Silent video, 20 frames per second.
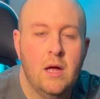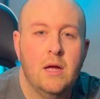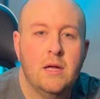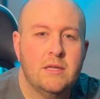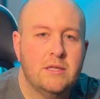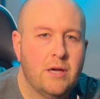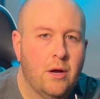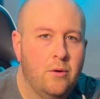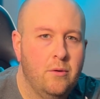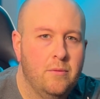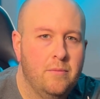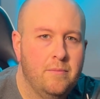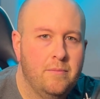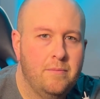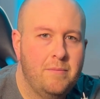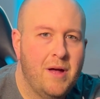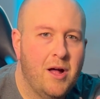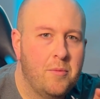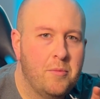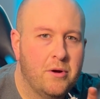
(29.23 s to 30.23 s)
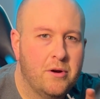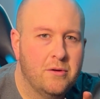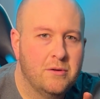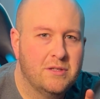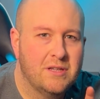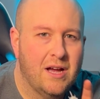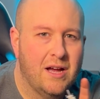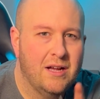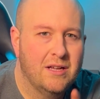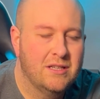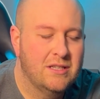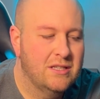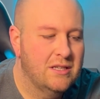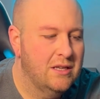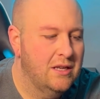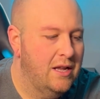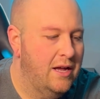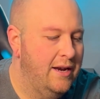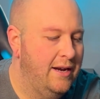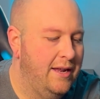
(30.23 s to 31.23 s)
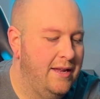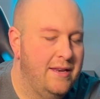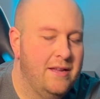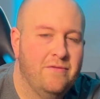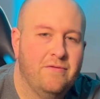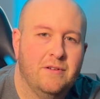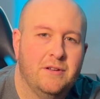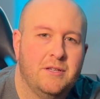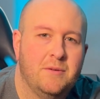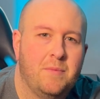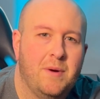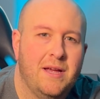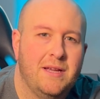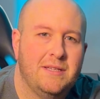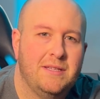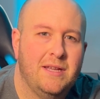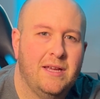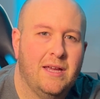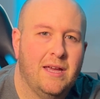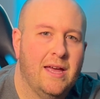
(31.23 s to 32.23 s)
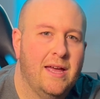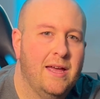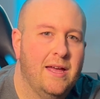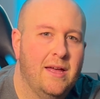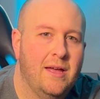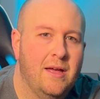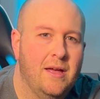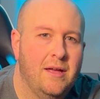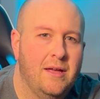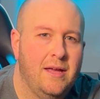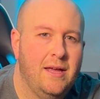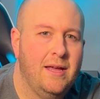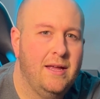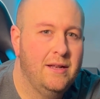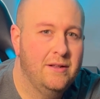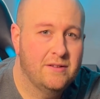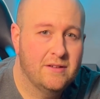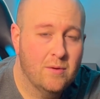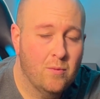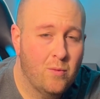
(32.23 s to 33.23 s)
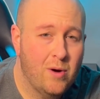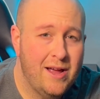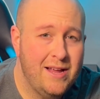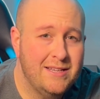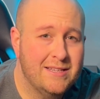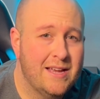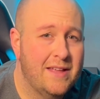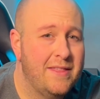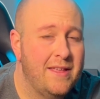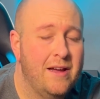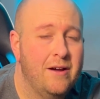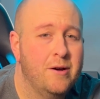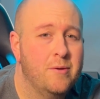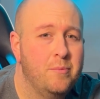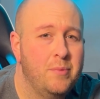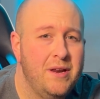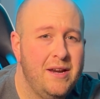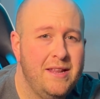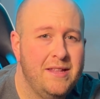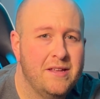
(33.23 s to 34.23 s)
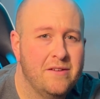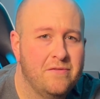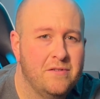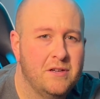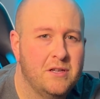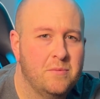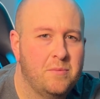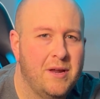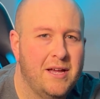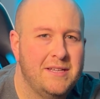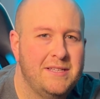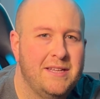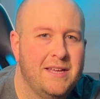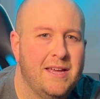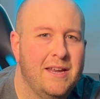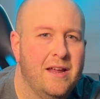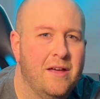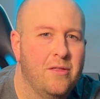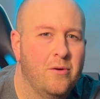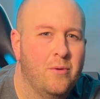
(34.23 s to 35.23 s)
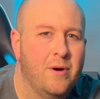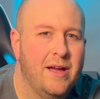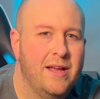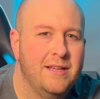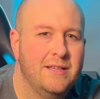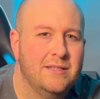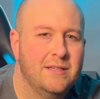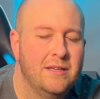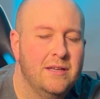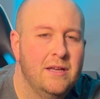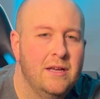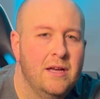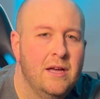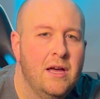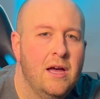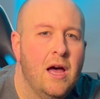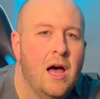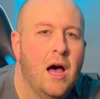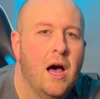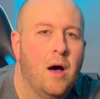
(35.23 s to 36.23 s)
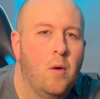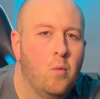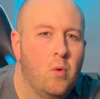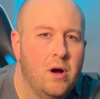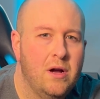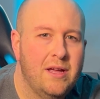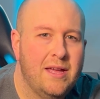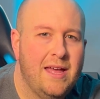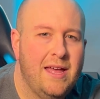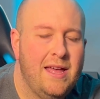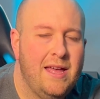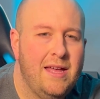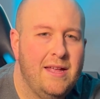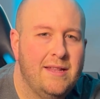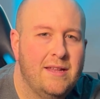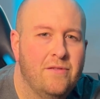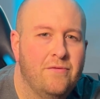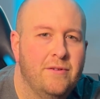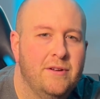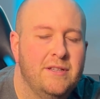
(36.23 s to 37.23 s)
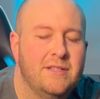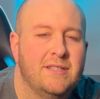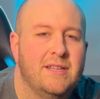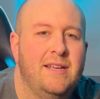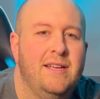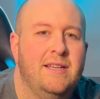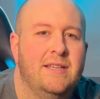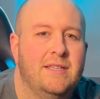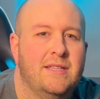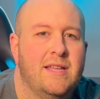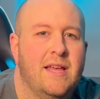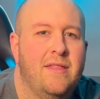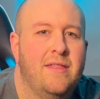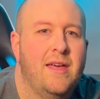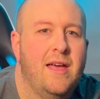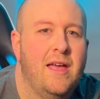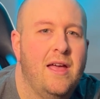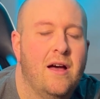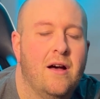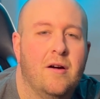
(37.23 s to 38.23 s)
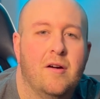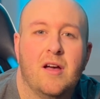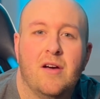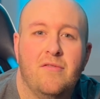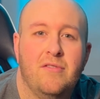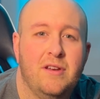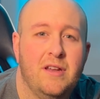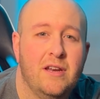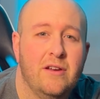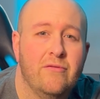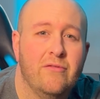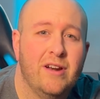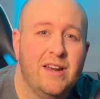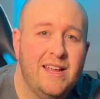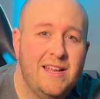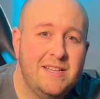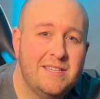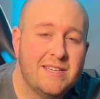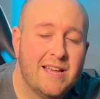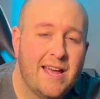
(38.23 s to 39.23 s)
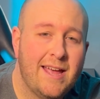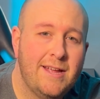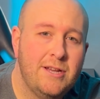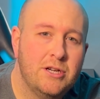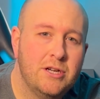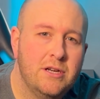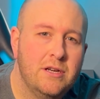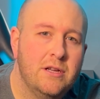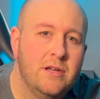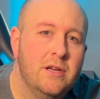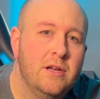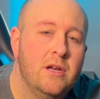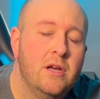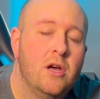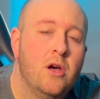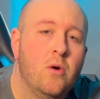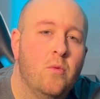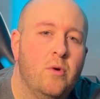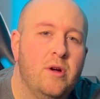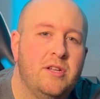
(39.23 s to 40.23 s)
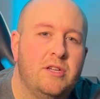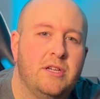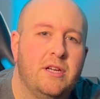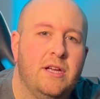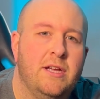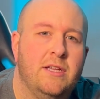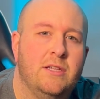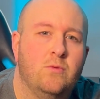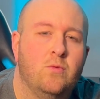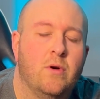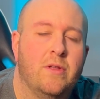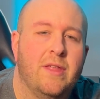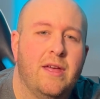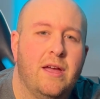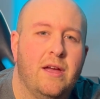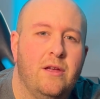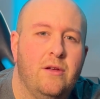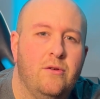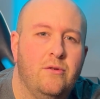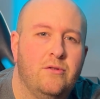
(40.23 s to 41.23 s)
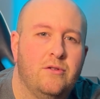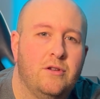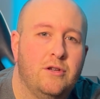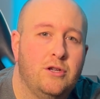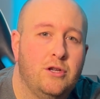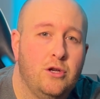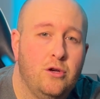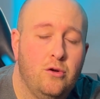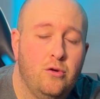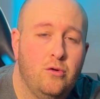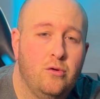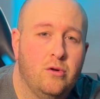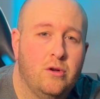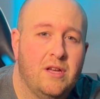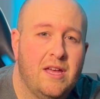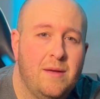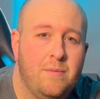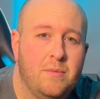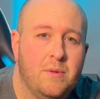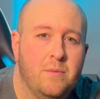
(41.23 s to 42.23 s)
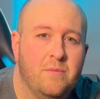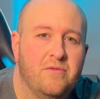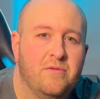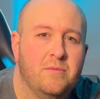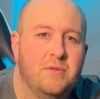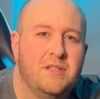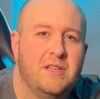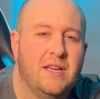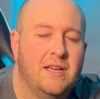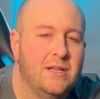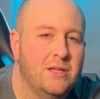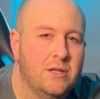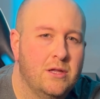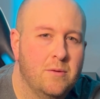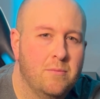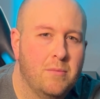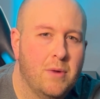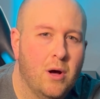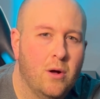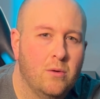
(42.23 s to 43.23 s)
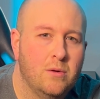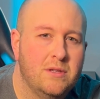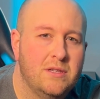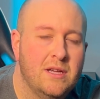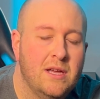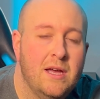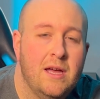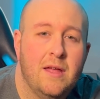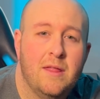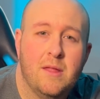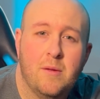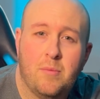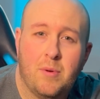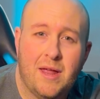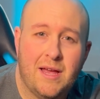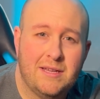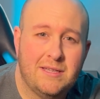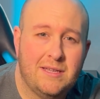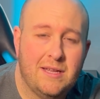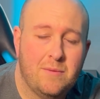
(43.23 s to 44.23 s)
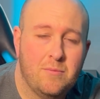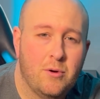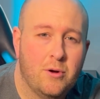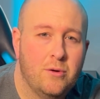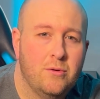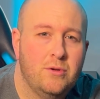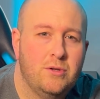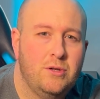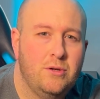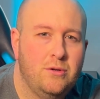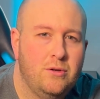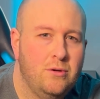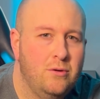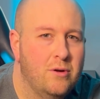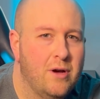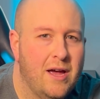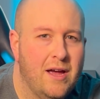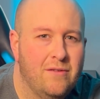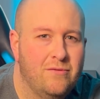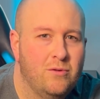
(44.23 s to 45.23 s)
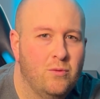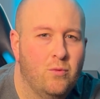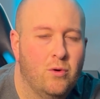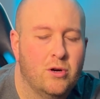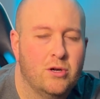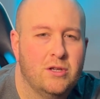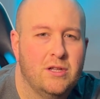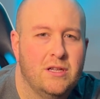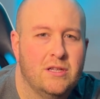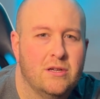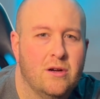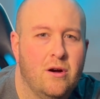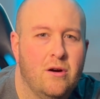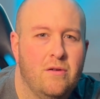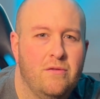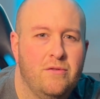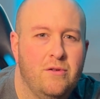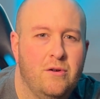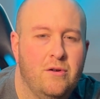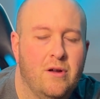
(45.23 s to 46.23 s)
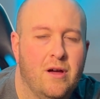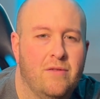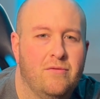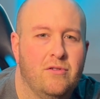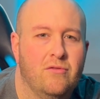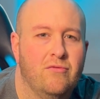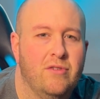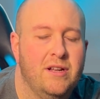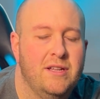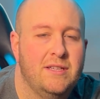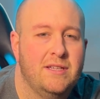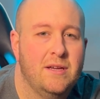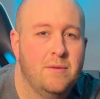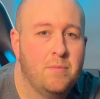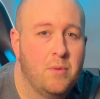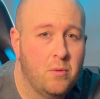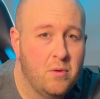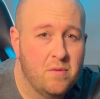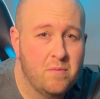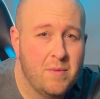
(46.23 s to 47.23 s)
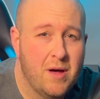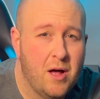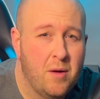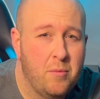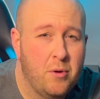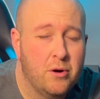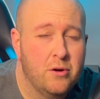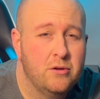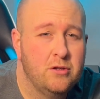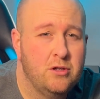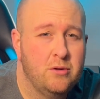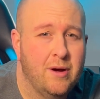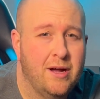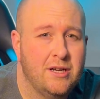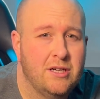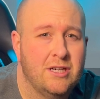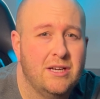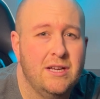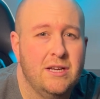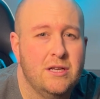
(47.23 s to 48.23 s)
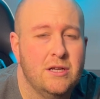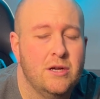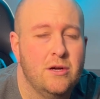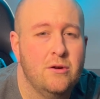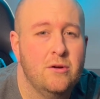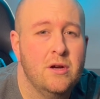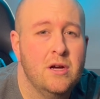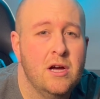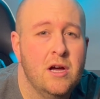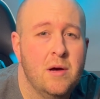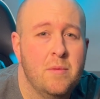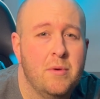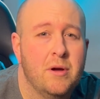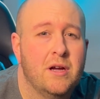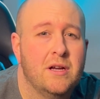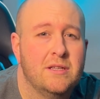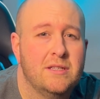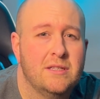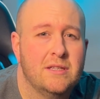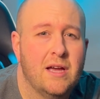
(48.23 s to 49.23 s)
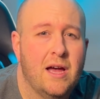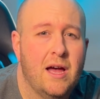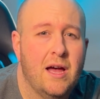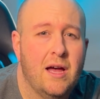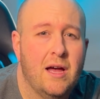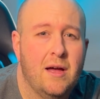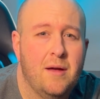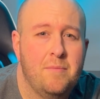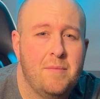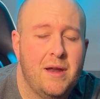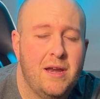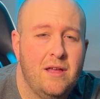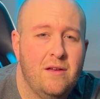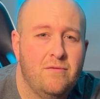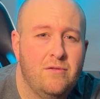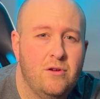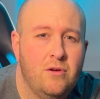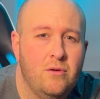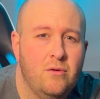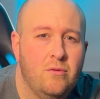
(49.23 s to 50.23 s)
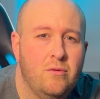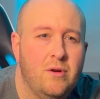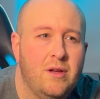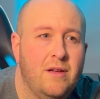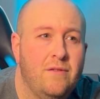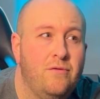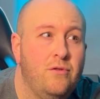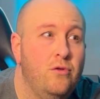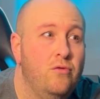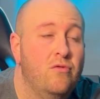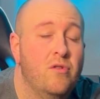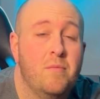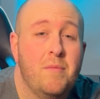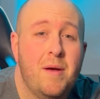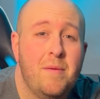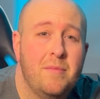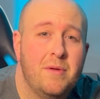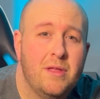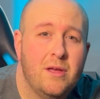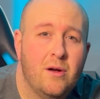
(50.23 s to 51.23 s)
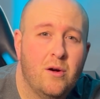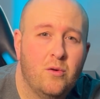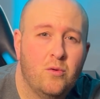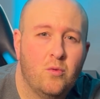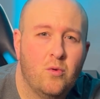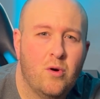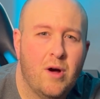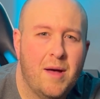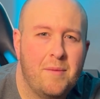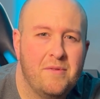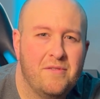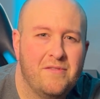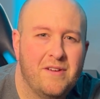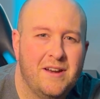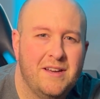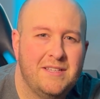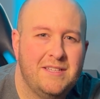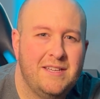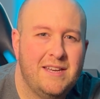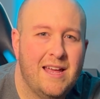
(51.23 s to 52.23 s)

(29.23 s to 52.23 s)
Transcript: So, metal models are slightly different to plastic in some ways, and they are completely different to plastic in other ways. One key difference is that they are covered in a release agent, which is what they are used to keep them from sticking to the molds. The plastic models, you do not have to wash this off, you do not have to rinse it, but with metal models you actually do, because many of you, if you remember the old Warhammer Fantasy